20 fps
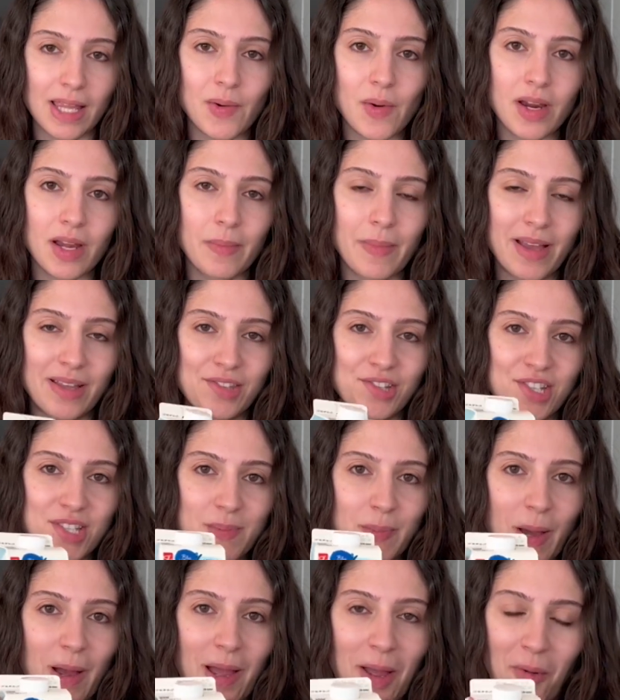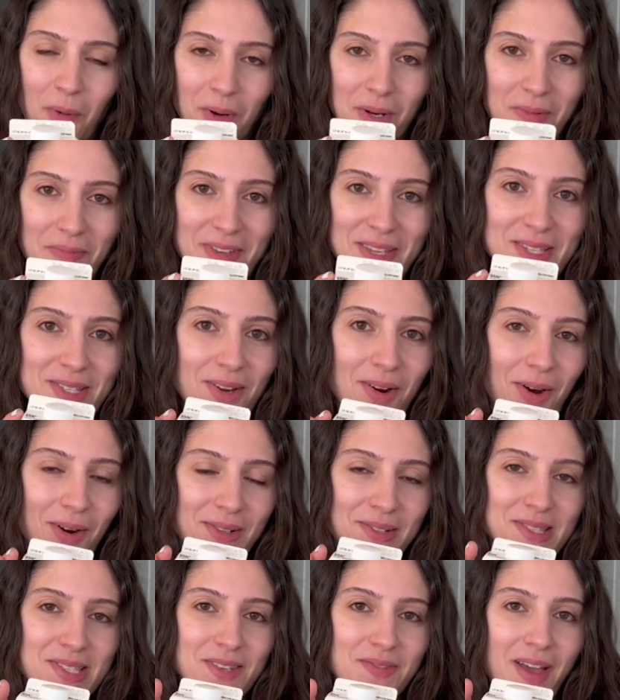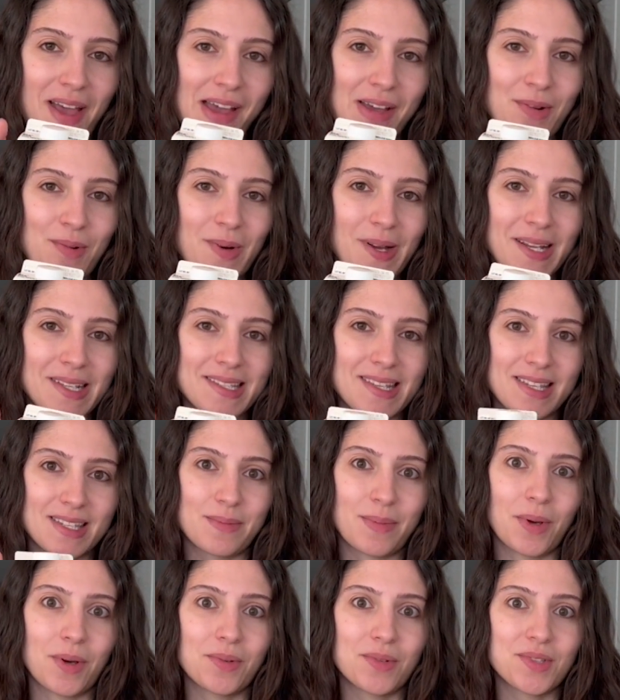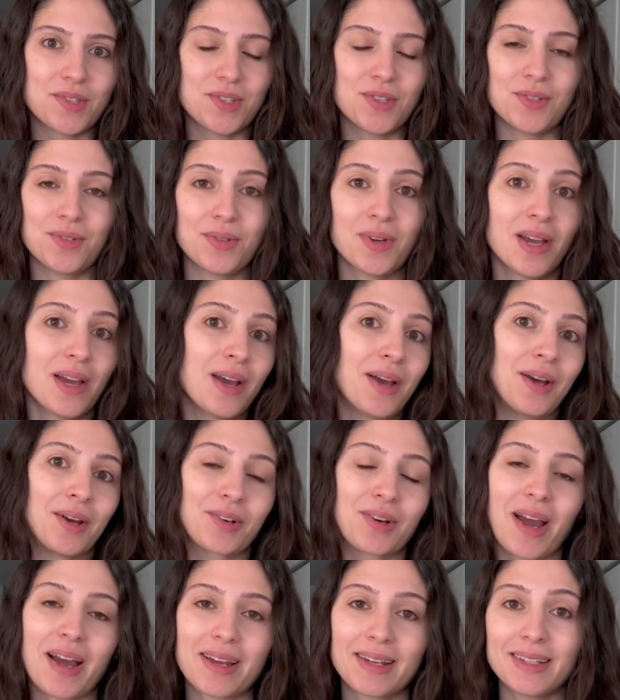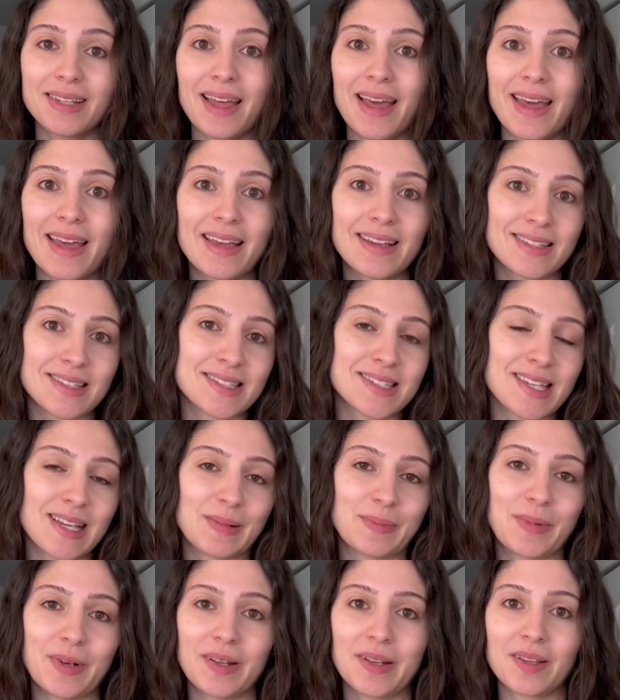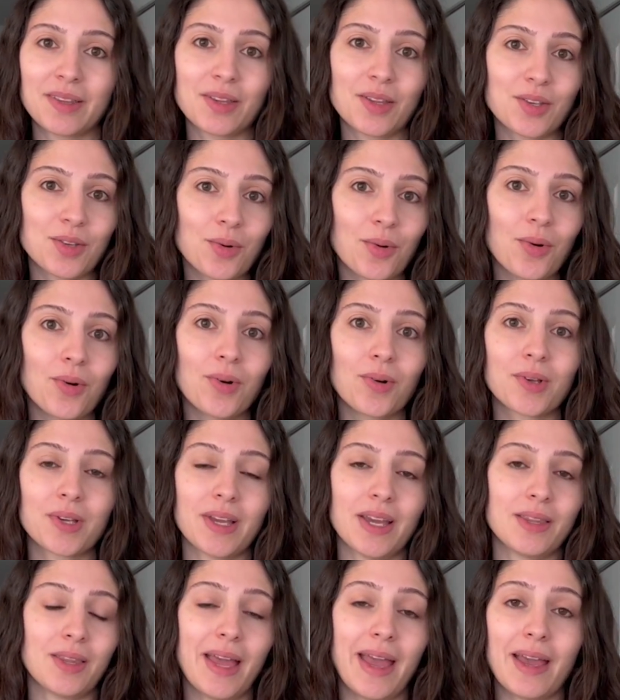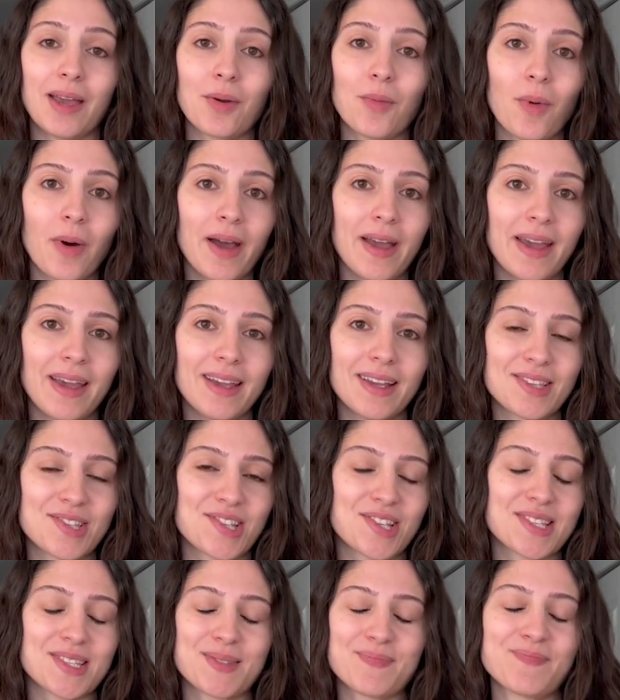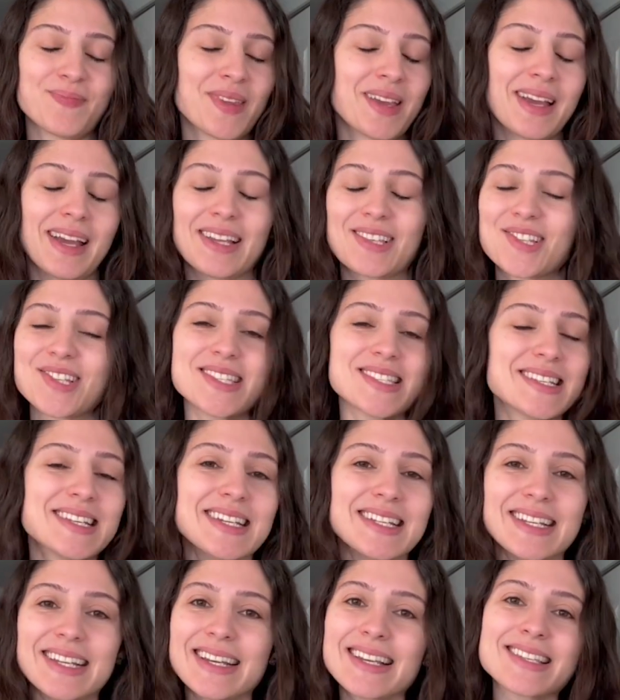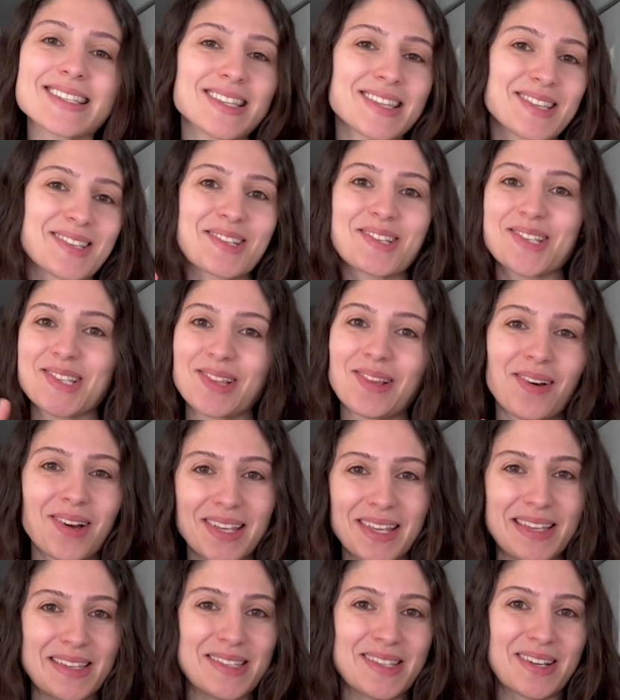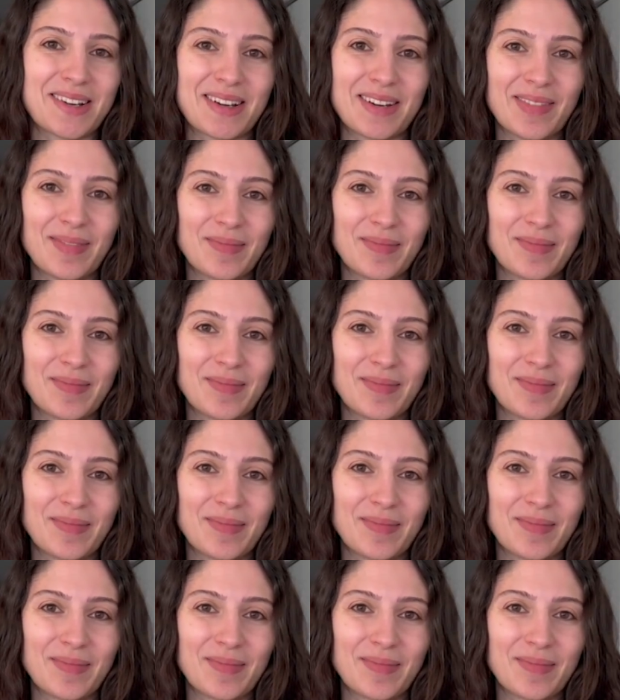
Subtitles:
recommend just buying one of these cartons of egg whites as opposed to cracking the eggs and separating the yolk and the egg white. It's just tedious, and it's just a lot easier.